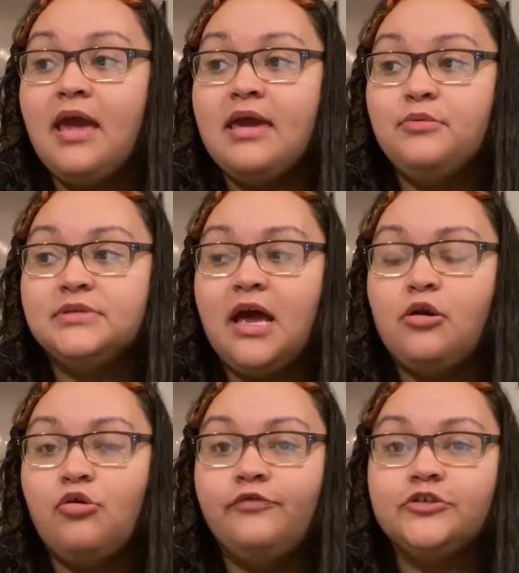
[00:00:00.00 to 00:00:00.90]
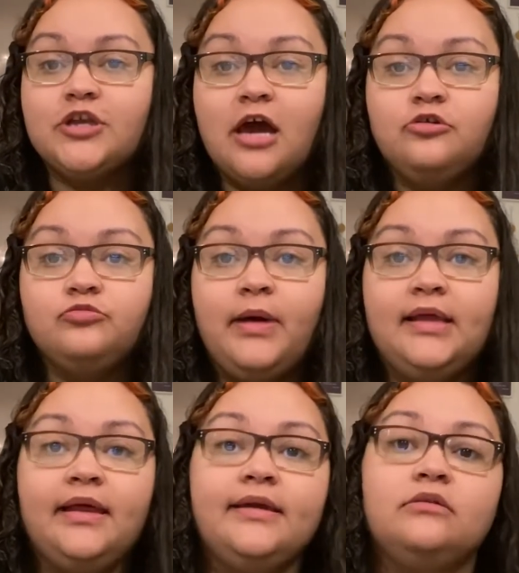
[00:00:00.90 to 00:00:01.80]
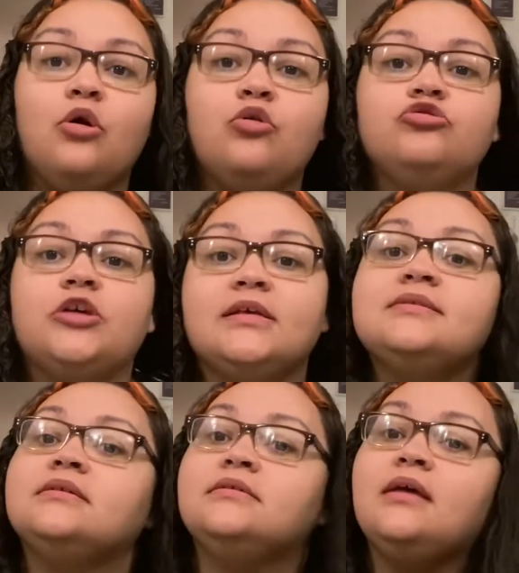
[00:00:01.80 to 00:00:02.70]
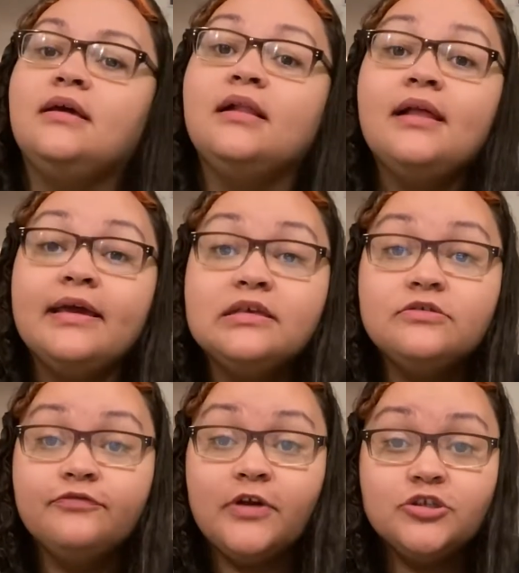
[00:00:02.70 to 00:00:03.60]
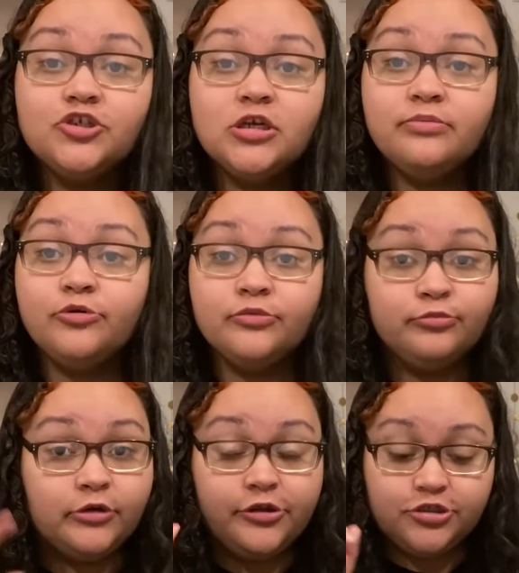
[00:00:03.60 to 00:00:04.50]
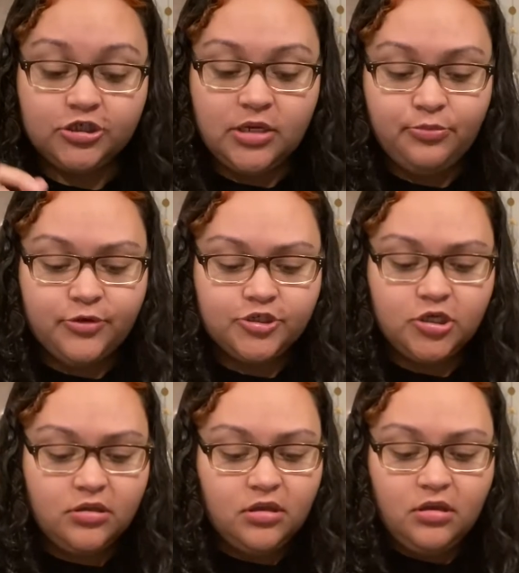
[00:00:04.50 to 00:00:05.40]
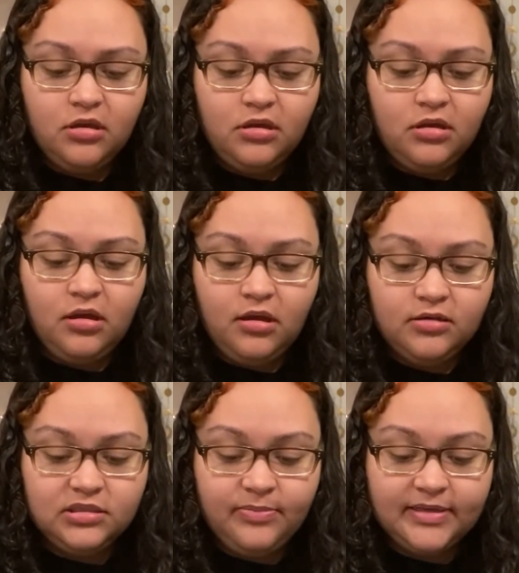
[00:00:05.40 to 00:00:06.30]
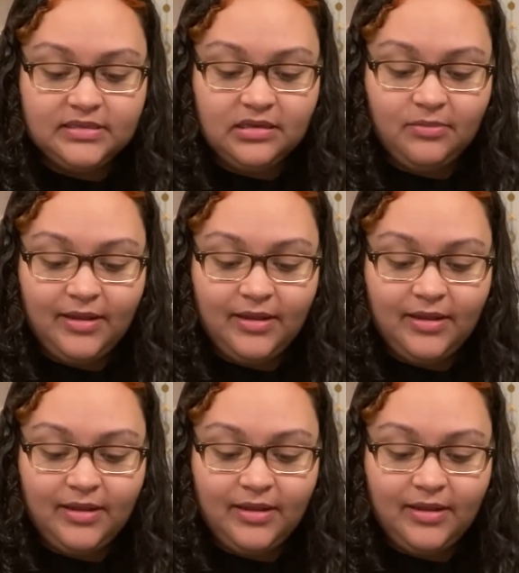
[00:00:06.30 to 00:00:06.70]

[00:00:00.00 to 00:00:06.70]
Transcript: it was kind of overshadowed by like the whole Justin and Clay's friendship or brothership, which was the best thing